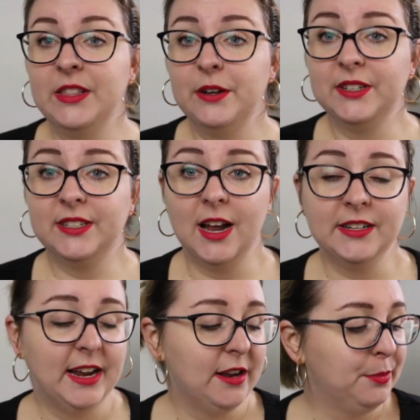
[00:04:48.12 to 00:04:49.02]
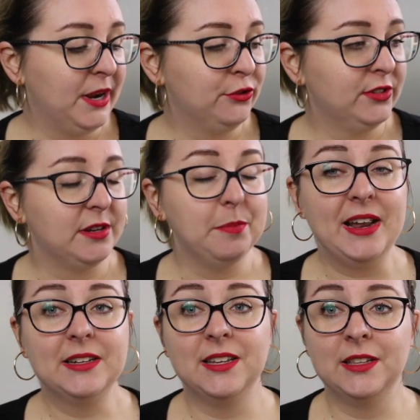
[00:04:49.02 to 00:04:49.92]
Then there is Scar Town by Tristan
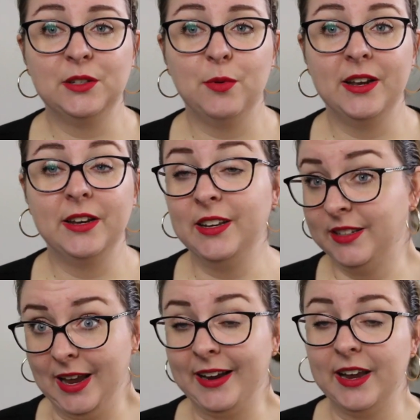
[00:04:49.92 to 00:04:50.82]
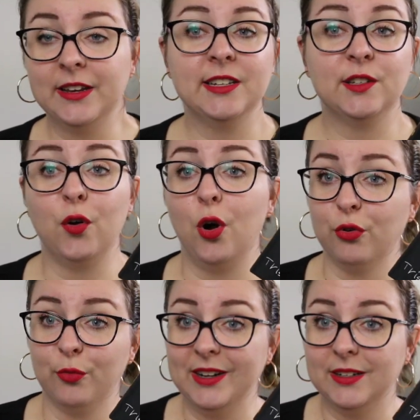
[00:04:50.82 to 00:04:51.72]
Banks. This one is for
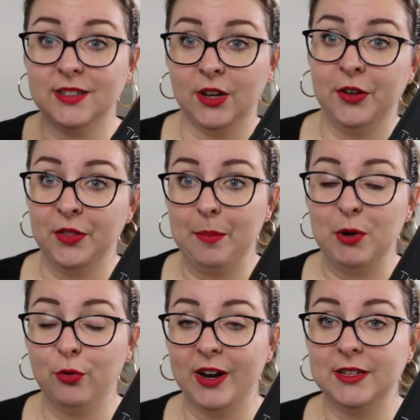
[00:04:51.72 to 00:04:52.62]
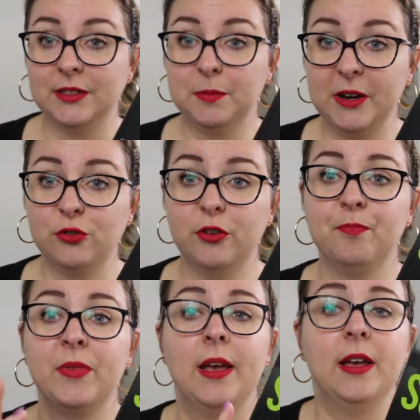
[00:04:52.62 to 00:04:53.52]
older readers on that middle grade
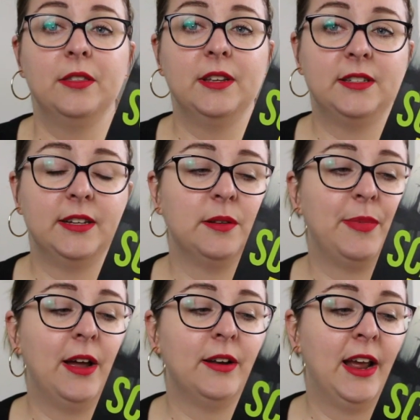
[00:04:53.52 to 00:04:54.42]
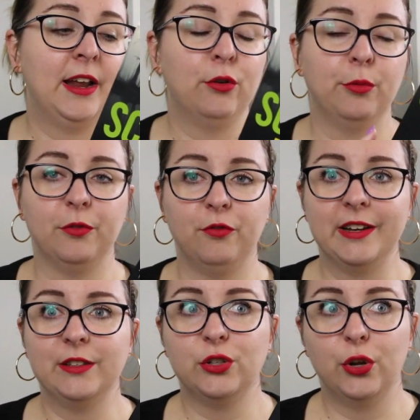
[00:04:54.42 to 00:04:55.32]
spectrum. This is about a group of
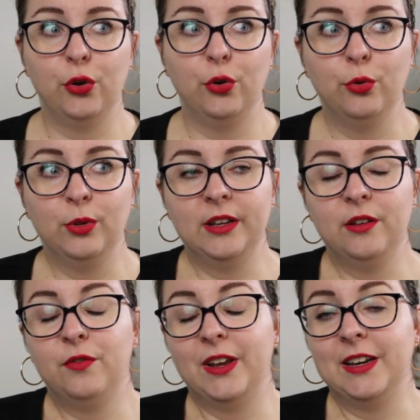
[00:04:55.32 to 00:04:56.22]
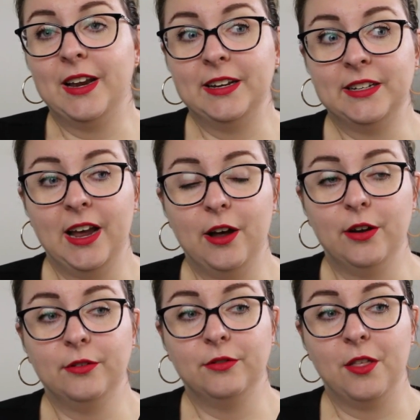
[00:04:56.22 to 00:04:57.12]
friends who live in a
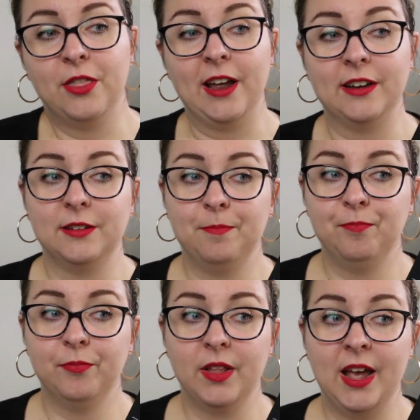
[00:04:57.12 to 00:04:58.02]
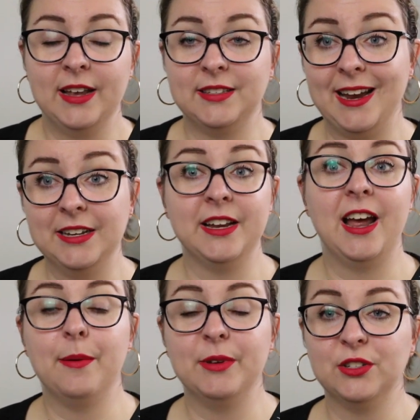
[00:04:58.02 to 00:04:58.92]
town that has a
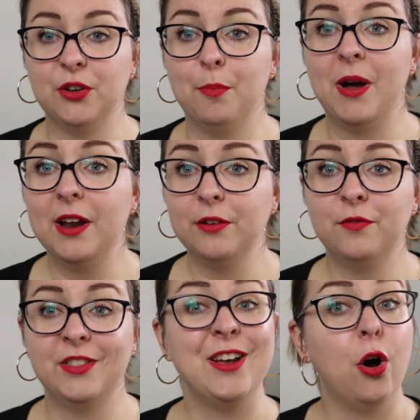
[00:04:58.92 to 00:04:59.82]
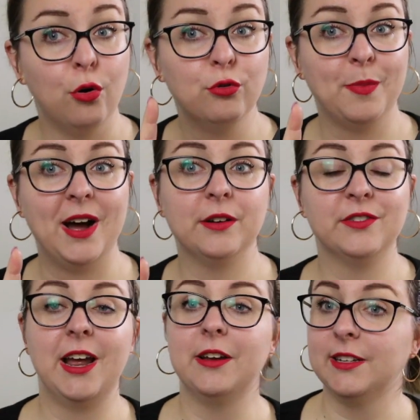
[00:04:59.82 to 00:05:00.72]
dam. And so part of the old part of
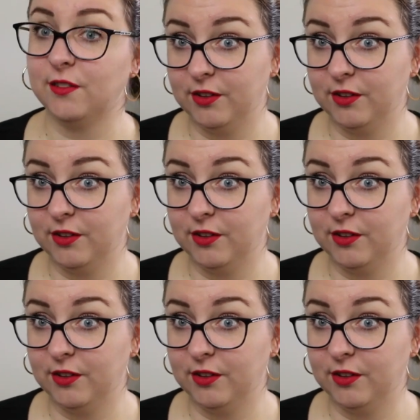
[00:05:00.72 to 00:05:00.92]
town has